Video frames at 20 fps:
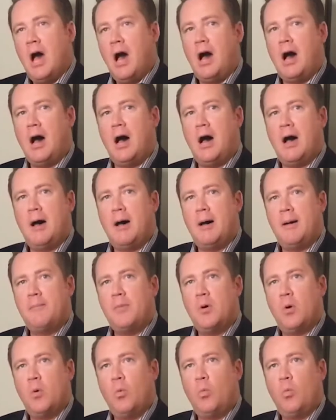
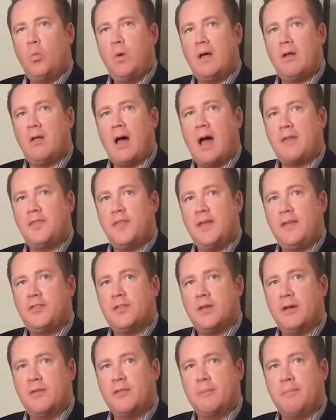Well, I think
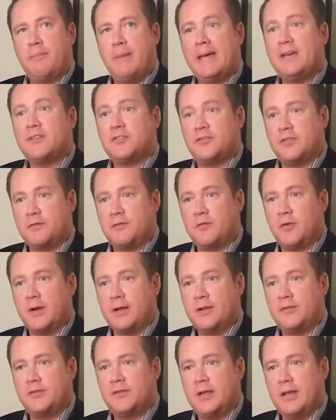the biggest
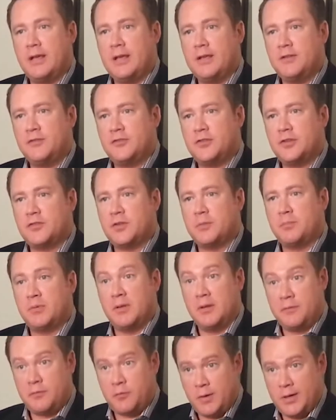difference is just the
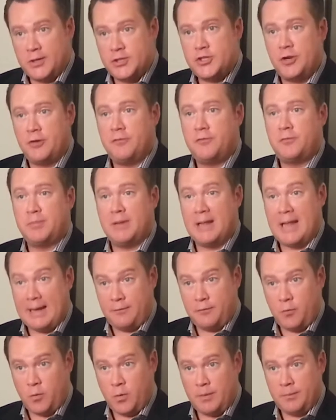proliferation of
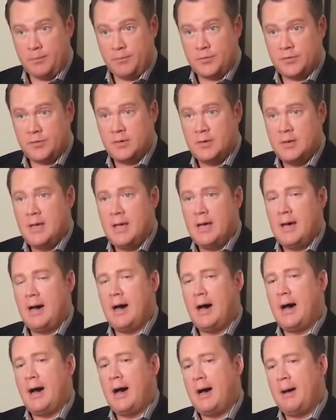platforms.
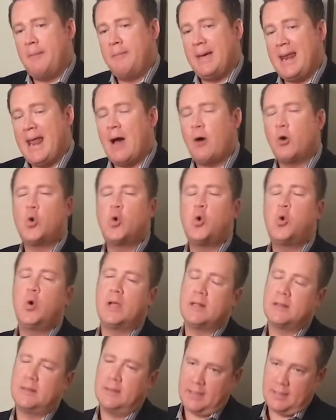And how
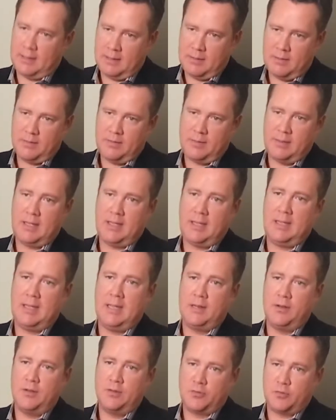quickly the
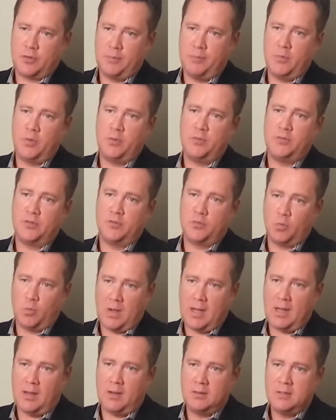industry moves as
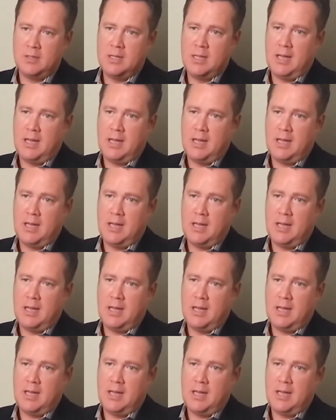well.